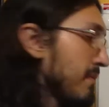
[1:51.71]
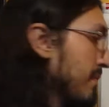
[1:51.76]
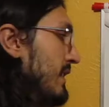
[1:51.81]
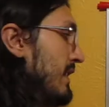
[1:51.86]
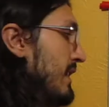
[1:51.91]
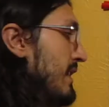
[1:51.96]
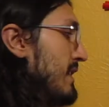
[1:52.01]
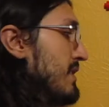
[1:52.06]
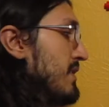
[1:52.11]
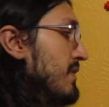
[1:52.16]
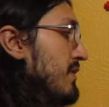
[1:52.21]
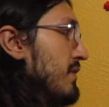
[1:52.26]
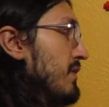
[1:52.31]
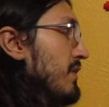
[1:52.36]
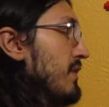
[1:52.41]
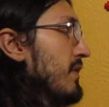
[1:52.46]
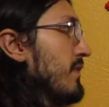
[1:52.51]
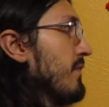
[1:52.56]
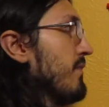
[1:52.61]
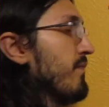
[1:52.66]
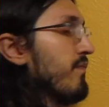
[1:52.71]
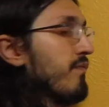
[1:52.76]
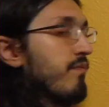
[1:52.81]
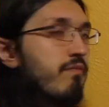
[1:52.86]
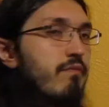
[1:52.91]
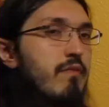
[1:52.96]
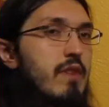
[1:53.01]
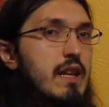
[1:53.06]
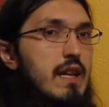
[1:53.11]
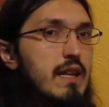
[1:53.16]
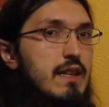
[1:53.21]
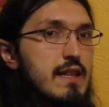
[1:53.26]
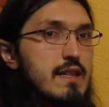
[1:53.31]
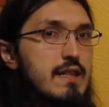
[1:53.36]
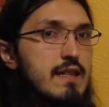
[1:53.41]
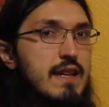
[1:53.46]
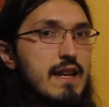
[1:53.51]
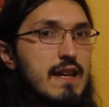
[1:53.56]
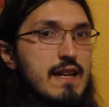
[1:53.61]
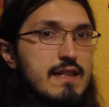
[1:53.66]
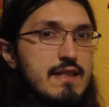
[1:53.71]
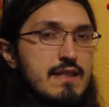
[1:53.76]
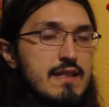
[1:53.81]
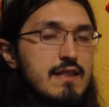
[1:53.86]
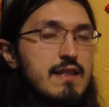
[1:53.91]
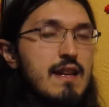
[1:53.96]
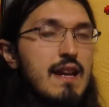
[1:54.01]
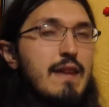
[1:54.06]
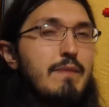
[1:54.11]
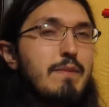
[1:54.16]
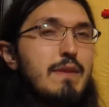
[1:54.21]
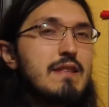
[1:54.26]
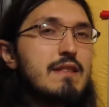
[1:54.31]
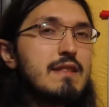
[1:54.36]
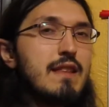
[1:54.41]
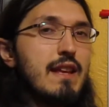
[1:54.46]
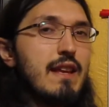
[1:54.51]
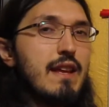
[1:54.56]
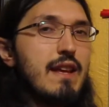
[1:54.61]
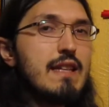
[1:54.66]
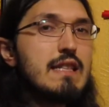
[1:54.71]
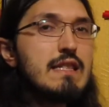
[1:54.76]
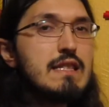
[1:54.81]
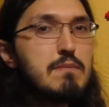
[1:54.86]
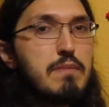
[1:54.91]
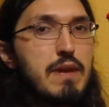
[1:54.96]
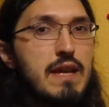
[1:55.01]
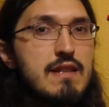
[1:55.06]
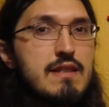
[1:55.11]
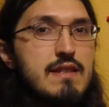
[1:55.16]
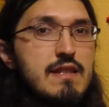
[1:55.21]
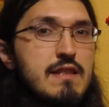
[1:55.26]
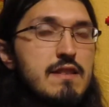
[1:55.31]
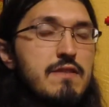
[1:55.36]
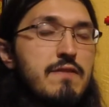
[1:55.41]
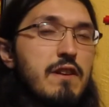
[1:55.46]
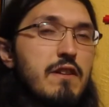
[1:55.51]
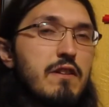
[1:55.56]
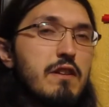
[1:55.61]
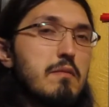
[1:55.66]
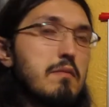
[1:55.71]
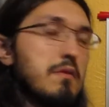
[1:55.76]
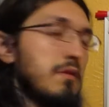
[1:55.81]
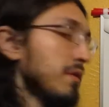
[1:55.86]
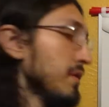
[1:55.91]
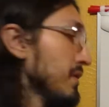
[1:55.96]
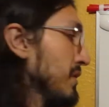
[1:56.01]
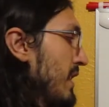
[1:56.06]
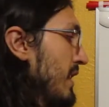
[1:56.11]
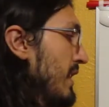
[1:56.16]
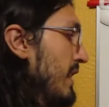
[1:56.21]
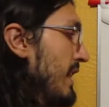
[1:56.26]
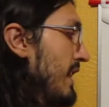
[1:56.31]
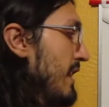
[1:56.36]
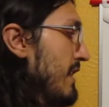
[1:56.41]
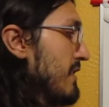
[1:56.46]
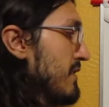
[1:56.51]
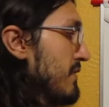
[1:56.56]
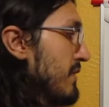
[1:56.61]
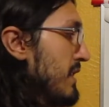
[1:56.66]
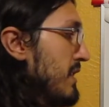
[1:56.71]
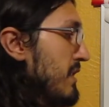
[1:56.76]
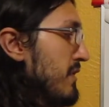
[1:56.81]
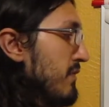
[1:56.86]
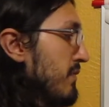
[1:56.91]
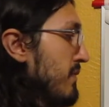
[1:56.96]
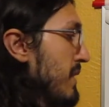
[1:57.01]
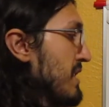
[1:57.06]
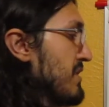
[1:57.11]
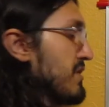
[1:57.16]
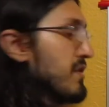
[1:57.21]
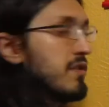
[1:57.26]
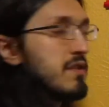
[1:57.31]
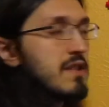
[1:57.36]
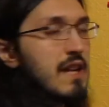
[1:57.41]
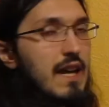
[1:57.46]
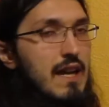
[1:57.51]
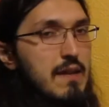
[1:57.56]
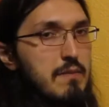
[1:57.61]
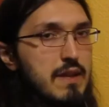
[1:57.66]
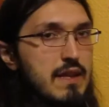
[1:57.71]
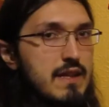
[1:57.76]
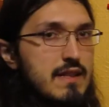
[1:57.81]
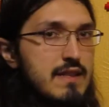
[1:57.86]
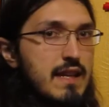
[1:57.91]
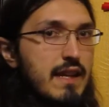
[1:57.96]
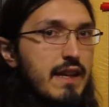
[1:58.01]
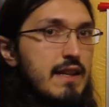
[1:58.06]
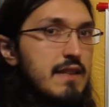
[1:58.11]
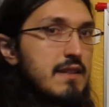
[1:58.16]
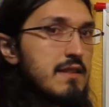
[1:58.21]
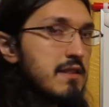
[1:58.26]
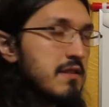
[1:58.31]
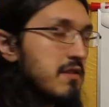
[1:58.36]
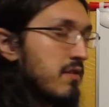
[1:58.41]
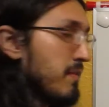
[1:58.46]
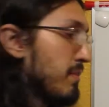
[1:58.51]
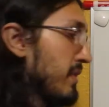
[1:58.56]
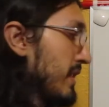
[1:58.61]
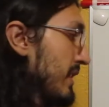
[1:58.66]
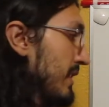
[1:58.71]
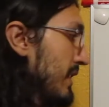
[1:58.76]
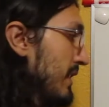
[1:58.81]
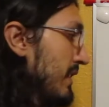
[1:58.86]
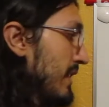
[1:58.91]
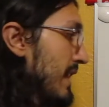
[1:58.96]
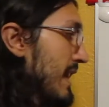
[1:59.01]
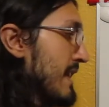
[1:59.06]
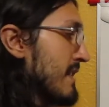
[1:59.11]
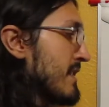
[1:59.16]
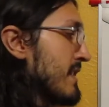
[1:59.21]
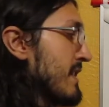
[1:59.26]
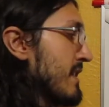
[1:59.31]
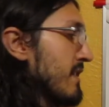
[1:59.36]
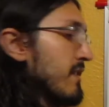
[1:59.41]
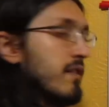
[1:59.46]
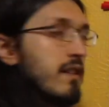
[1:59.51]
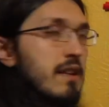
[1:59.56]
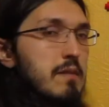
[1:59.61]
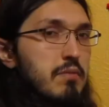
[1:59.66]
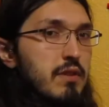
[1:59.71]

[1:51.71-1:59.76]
Okay, so in this case, time is the independent variable, and we measure time in seconds, so I put a little s here in